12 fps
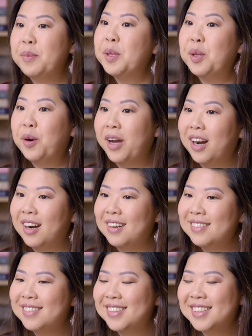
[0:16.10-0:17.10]
I'm a lawyer.
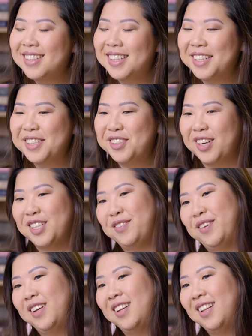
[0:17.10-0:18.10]
It's a little
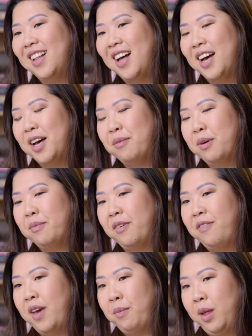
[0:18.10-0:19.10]
stressful. I'm a
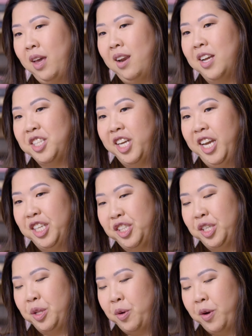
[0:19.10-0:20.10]
family and education